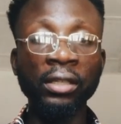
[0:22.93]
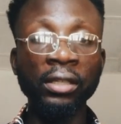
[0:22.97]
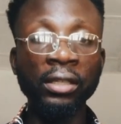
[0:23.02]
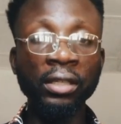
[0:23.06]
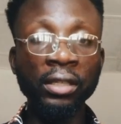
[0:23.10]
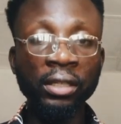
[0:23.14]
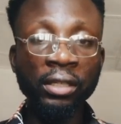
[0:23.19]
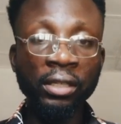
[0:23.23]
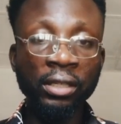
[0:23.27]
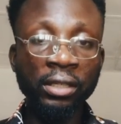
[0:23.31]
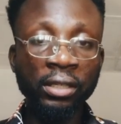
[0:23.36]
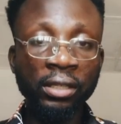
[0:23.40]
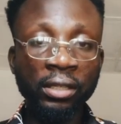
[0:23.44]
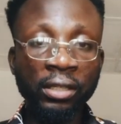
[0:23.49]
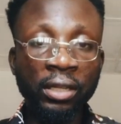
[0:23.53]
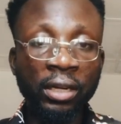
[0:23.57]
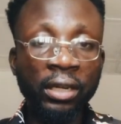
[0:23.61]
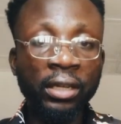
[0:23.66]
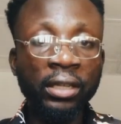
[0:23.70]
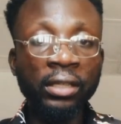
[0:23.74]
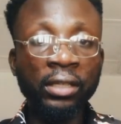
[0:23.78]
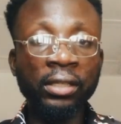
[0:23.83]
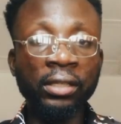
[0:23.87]
This
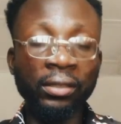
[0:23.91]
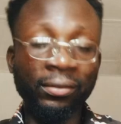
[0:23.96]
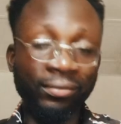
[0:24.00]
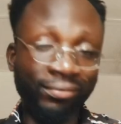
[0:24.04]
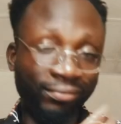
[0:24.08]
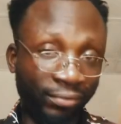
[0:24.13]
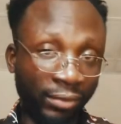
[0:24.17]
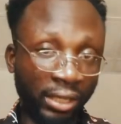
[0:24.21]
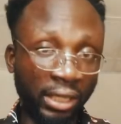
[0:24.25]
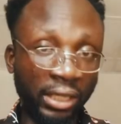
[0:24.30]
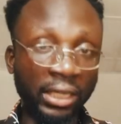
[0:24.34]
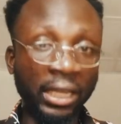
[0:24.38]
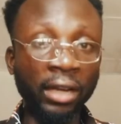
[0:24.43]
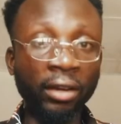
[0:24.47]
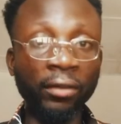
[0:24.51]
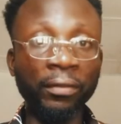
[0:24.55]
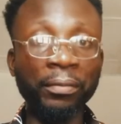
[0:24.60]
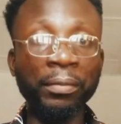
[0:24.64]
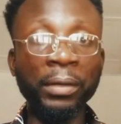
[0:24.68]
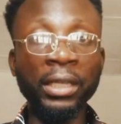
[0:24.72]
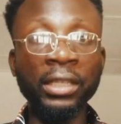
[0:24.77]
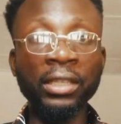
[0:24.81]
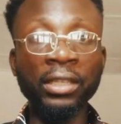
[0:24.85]
set
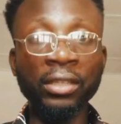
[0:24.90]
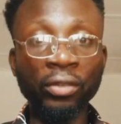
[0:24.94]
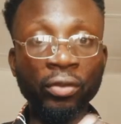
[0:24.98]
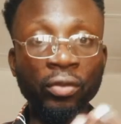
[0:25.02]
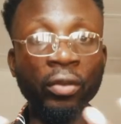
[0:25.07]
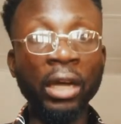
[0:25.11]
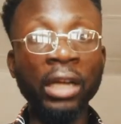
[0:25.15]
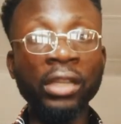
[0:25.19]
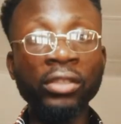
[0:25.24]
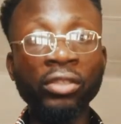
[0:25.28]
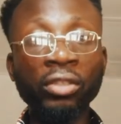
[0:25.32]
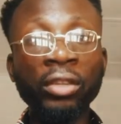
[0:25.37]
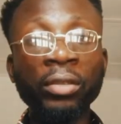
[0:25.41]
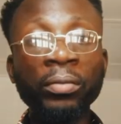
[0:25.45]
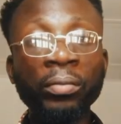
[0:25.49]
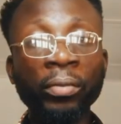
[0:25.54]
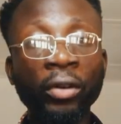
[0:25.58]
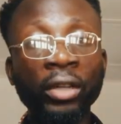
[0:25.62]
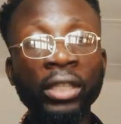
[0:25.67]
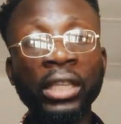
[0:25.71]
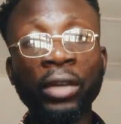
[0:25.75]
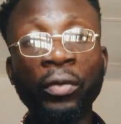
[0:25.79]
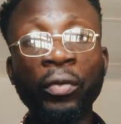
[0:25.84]
of persons who actually
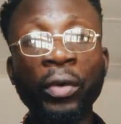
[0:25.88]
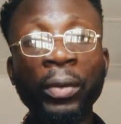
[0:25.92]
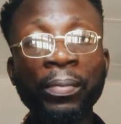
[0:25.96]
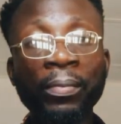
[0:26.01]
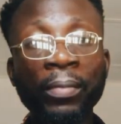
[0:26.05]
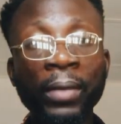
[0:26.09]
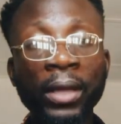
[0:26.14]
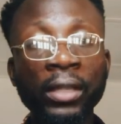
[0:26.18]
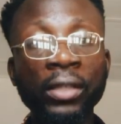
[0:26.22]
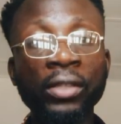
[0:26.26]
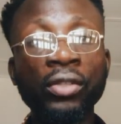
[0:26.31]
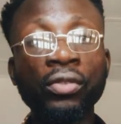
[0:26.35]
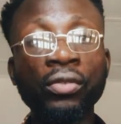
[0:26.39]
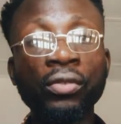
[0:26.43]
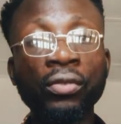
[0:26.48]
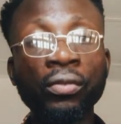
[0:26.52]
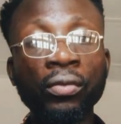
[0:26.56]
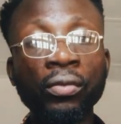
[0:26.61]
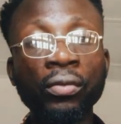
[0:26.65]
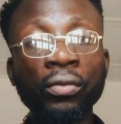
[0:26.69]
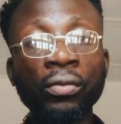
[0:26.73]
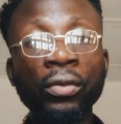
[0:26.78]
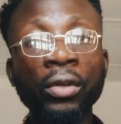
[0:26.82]
brought equipment
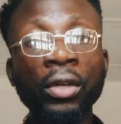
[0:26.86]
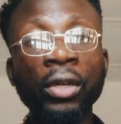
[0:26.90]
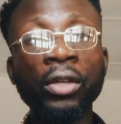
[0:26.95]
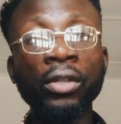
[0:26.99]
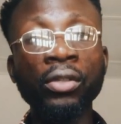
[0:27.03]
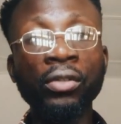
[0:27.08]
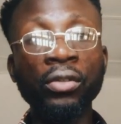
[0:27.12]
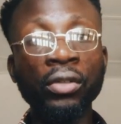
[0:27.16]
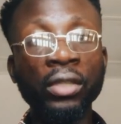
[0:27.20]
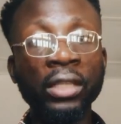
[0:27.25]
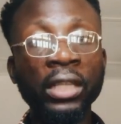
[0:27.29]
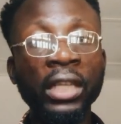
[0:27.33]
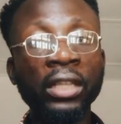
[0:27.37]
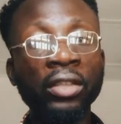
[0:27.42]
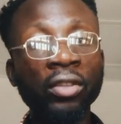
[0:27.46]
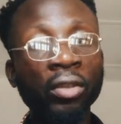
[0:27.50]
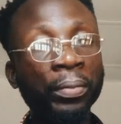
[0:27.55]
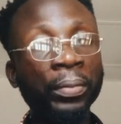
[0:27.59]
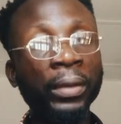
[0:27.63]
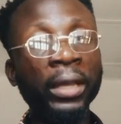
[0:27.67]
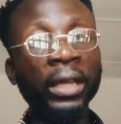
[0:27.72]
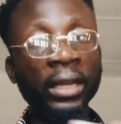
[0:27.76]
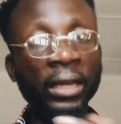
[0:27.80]
to set
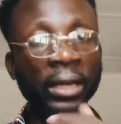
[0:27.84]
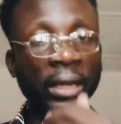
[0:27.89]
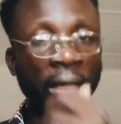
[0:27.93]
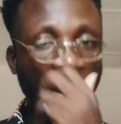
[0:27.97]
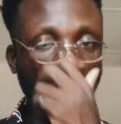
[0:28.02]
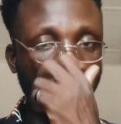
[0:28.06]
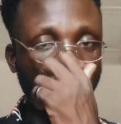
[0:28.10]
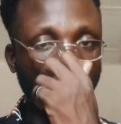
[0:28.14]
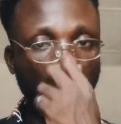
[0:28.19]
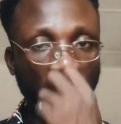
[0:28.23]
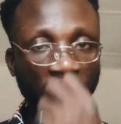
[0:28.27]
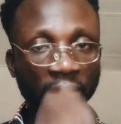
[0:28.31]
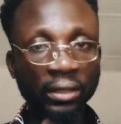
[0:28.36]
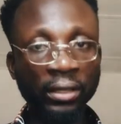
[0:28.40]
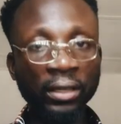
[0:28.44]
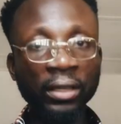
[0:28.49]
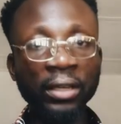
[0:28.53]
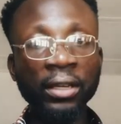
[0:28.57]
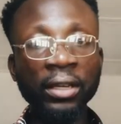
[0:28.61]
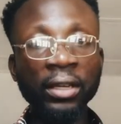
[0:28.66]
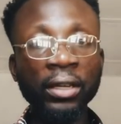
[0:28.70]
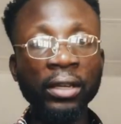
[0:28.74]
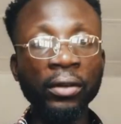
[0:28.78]
up in the event,
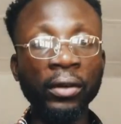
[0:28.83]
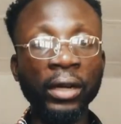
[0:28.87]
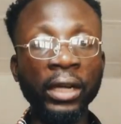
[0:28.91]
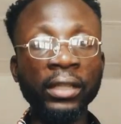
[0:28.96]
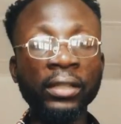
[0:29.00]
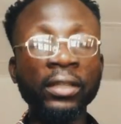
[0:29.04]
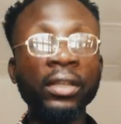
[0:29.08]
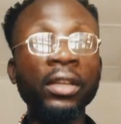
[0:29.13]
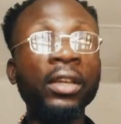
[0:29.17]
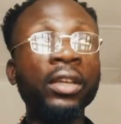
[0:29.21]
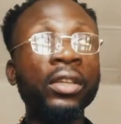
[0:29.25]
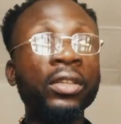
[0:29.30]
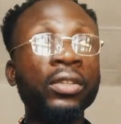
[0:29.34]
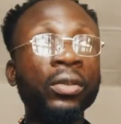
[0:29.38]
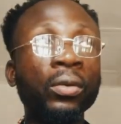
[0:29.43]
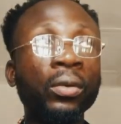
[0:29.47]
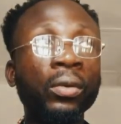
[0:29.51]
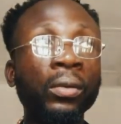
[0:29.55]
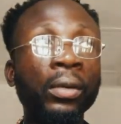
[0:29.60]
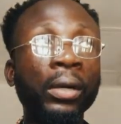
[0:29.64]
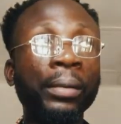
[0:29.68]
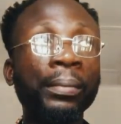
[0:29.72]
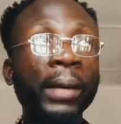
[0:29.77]
right?
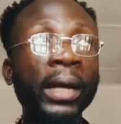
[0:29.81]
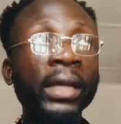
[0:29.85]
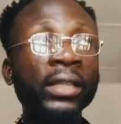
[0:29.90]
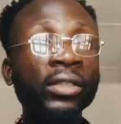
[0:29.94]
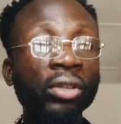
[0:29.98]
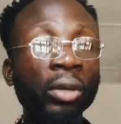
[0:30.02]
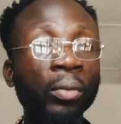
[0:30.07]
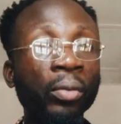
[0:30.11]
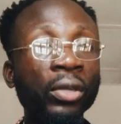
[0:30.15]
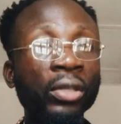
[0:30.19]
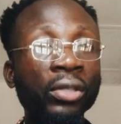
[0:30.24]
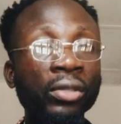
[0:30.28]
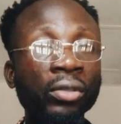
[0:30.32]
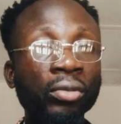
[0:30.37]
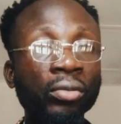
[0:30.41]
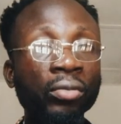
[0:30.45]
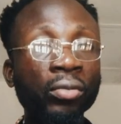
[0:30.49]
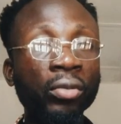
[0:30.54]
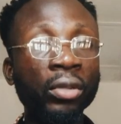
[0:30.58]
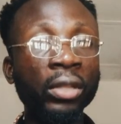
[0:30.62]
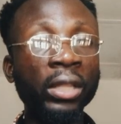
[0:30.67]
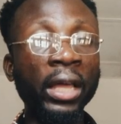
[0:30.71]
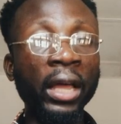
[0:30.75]
So my job was to
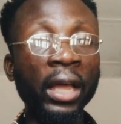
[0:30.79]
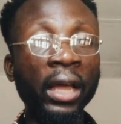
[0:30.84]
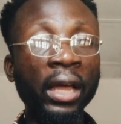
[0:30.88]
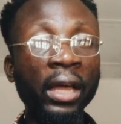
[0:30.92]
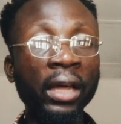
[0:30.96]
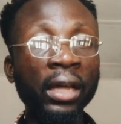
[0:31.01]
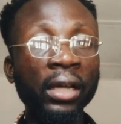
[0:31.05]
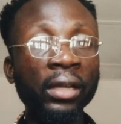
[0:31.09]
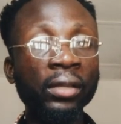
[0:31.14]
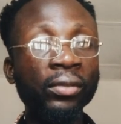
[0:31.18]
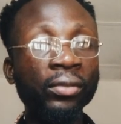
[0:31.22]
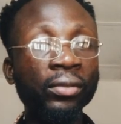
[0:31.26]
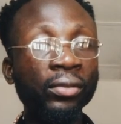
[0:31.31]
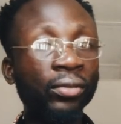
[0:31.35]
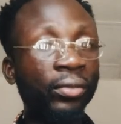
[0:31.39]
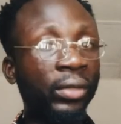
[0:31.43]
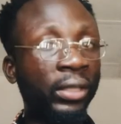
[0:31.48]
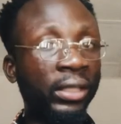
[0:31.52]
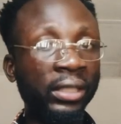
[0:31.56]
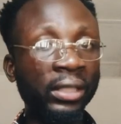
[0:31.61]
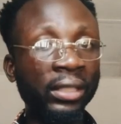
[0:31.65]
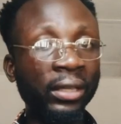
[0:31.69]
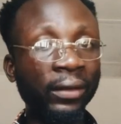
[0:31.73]
go there and
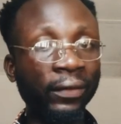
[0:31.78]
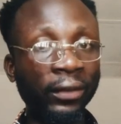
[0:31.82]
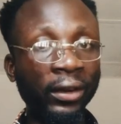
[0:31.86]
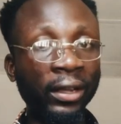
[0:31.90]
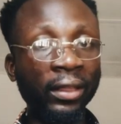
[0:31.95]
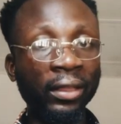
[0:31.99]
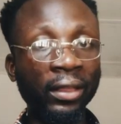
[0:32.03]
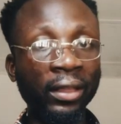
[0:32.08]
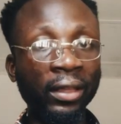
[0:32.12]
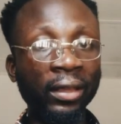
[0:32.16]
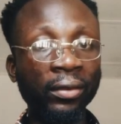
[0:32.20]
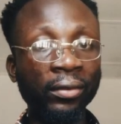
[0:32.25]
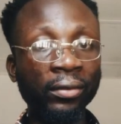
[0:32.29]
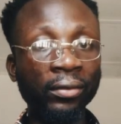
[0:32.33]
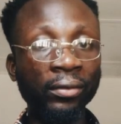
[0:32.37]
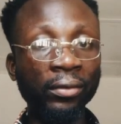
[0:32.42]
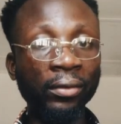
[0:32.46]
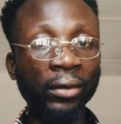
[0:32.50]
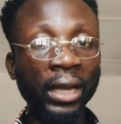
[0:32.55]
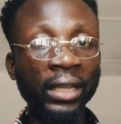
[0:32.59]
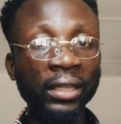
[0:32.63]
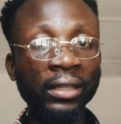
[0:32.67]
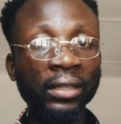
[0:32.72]
do a different thing,
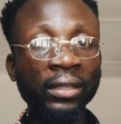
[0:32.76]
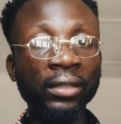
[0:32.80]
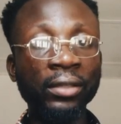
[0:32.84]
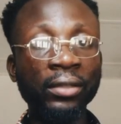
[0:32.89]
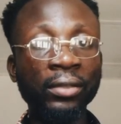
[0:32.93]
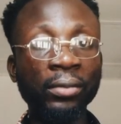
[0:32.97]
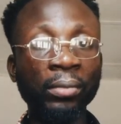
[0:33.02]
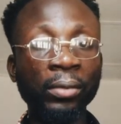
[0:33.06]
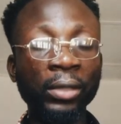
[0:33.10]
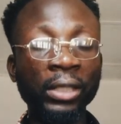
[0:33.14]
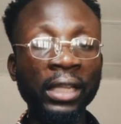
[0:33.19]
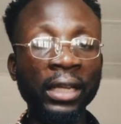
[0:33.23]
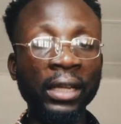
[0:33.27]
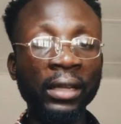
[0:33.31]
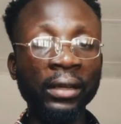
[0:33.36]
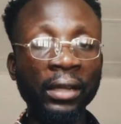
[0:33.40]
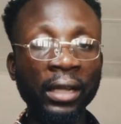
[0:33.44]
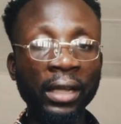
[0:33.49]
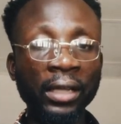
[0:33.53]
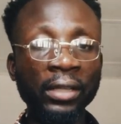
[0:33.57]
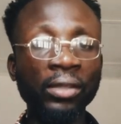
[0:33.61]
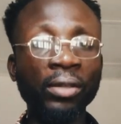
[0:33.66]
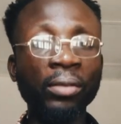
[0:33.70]
right? But
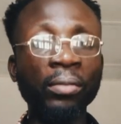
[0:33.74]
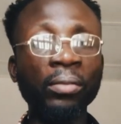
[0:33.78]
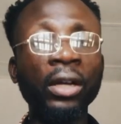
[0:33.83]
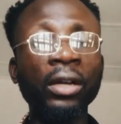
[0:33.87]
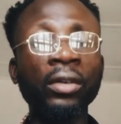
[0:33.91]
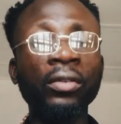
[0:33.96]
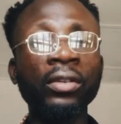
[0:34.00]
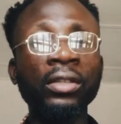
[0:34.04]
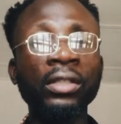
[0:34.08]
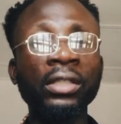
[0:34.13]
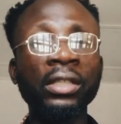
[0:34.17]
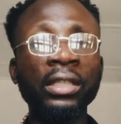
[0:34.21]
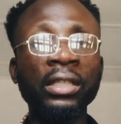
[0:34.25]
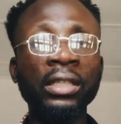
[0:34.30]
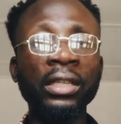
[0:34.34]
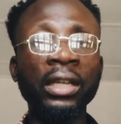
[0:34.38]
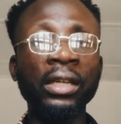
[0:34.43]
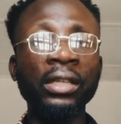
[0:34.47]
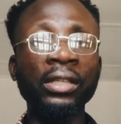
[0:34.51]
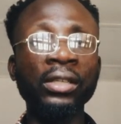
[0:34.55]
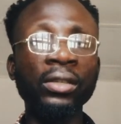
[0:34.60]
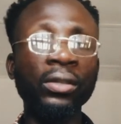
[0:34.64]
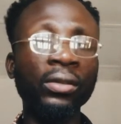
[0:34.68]
then I stumbled across this
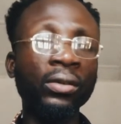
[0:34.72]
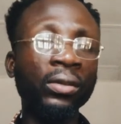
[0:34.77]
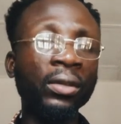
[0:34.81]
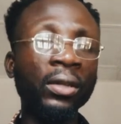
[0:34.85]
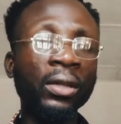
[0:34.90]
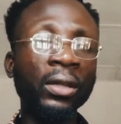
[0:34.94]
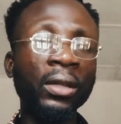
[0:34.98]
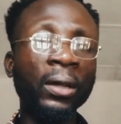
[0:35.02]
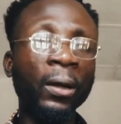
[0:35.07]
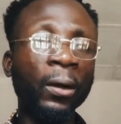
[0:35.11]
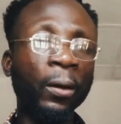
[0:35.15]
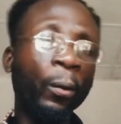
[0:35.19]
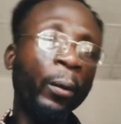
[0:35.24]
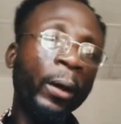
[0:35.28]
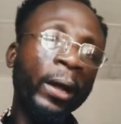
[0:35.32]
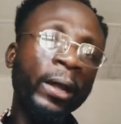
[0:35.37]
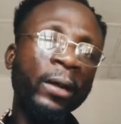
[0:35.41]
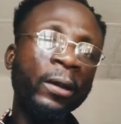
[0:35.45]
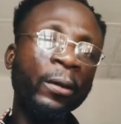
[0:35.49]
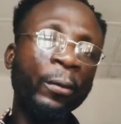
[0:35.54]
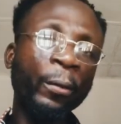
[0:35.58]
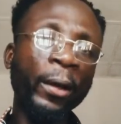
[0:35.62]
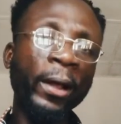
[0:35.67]
guy. So
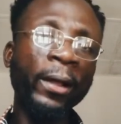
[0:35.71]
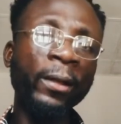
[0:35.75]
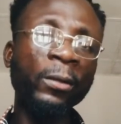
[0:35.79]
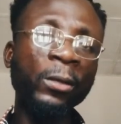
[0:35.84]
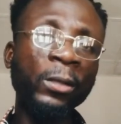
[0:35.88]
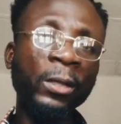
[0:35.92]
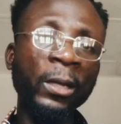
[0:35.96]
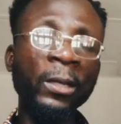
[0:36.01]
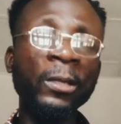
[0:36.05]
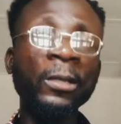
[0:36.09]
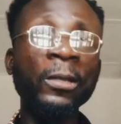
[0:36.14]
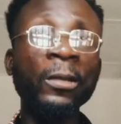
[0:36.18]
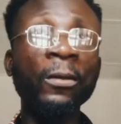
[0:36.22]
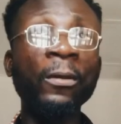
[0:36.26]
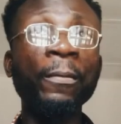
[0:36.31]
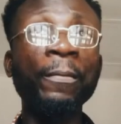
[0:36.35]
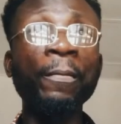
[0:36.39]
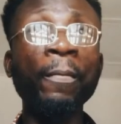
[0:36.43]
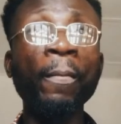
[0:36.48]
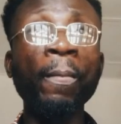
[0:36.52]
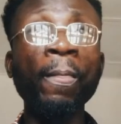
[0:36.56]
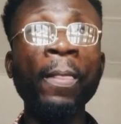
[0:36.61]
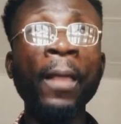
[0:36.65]
when they were setting
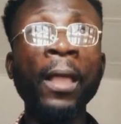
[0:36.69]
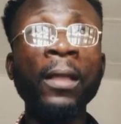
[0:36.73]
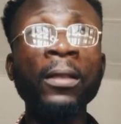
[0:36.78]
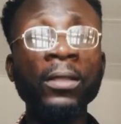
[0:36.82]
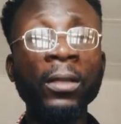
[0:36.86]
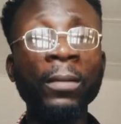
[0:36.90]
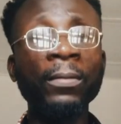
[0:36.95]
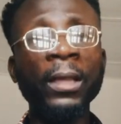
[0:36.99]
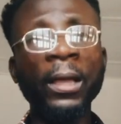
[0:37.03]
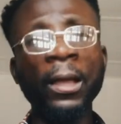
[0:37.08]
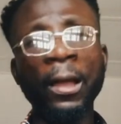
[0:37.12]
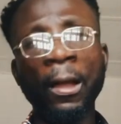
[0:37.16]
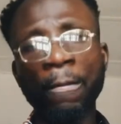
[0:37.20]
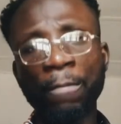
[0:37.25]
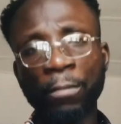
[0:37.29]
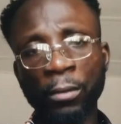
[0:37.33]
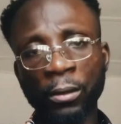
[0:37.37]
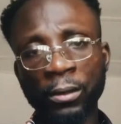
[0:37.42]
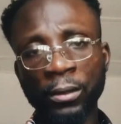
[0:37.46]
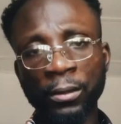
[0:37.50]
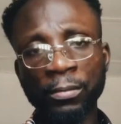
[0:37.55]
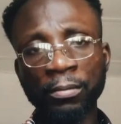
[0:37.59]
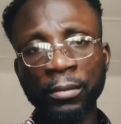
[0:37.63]
up, something
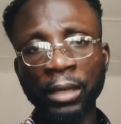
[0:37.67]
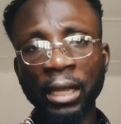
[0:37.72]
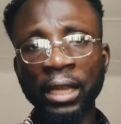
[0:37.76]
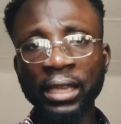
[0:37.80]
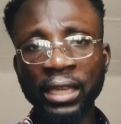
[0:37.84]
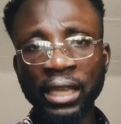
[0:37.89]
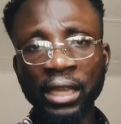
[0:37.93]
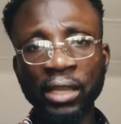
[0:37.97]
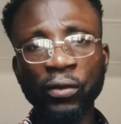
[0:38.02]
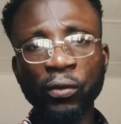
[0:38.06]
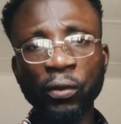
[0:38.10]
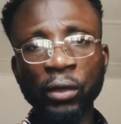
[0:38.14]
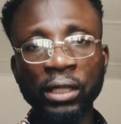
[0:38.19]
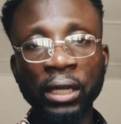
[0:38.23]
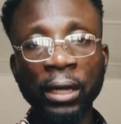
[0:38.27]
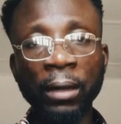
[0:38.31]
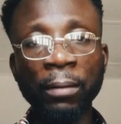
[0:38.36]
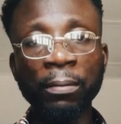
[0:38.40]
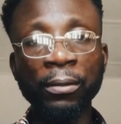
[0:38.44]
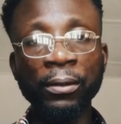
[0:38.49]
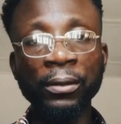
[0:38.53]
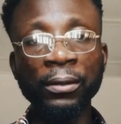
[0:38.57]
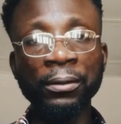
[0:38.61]
happened, and guess what
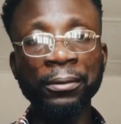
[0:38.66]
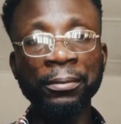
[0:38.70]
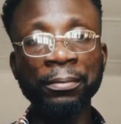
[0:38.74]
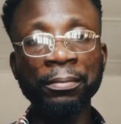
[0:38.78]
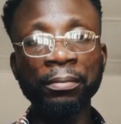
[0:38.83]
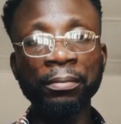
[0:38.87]
happened?